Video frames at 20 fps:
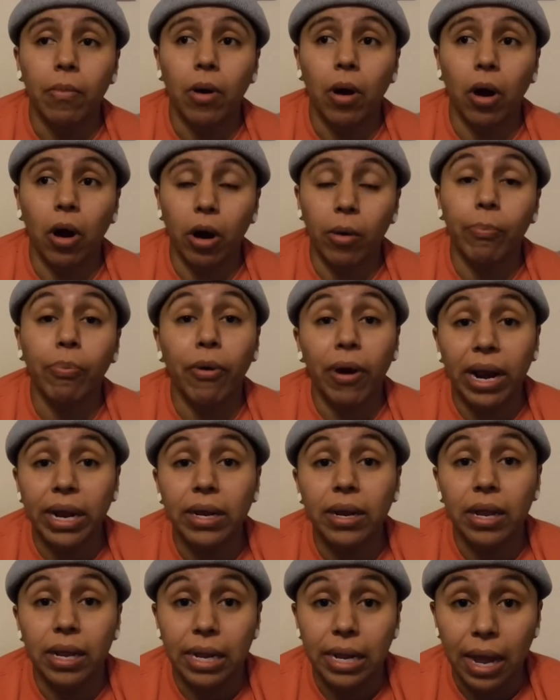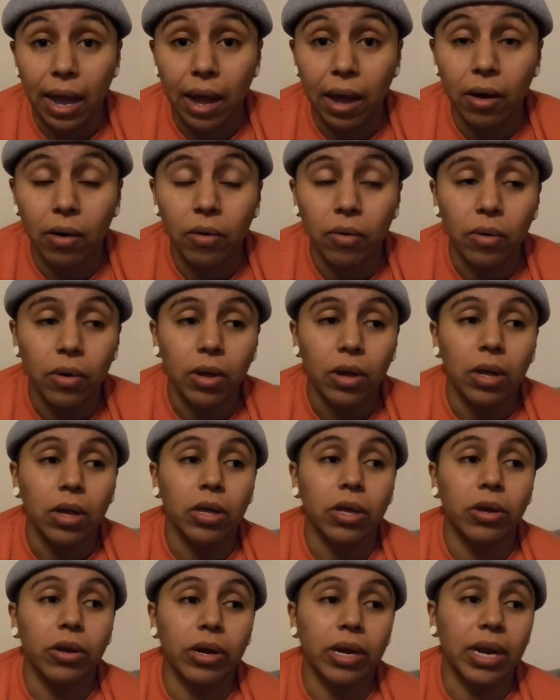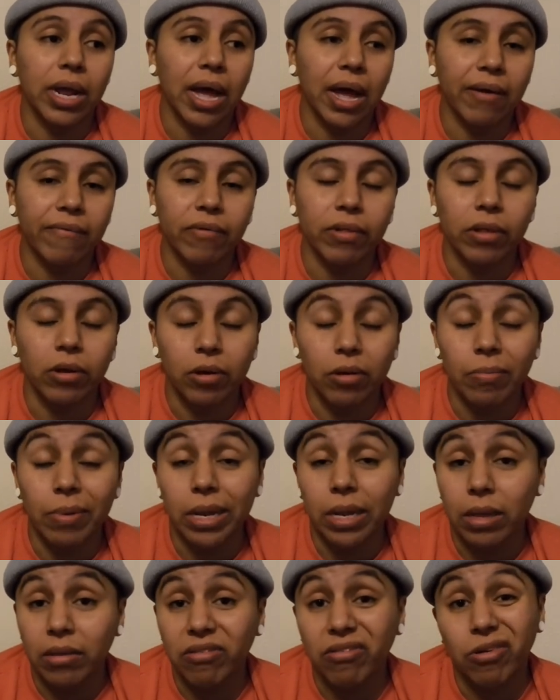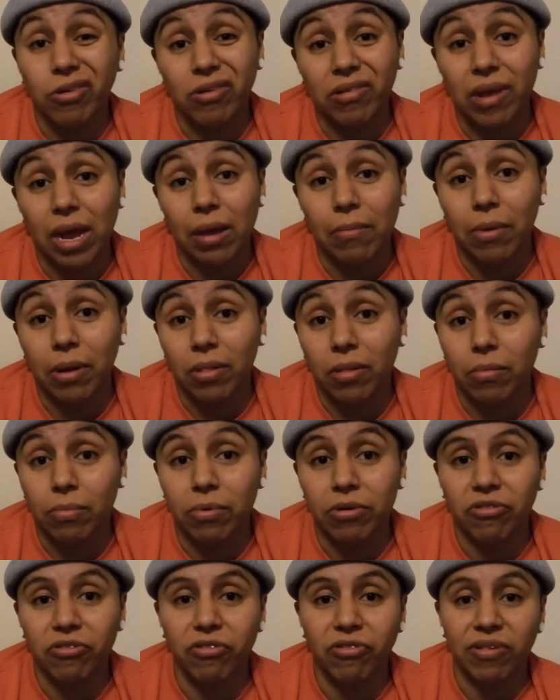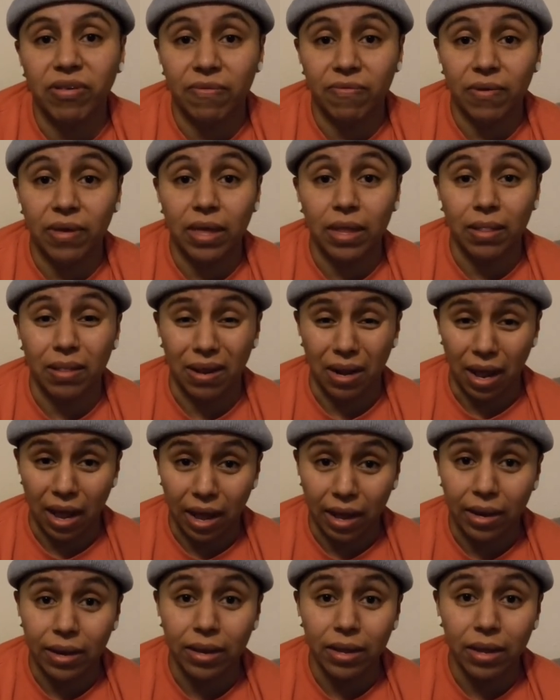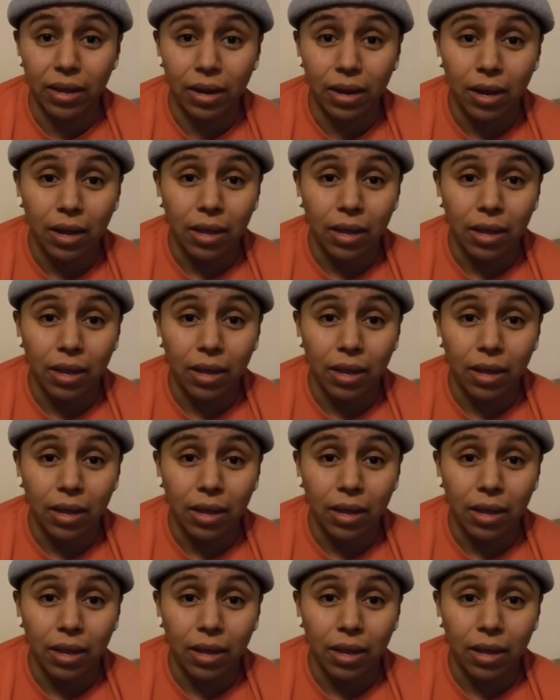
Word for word: are pregnant now, you're going to have a little bit easier time on the birth certificate than I did.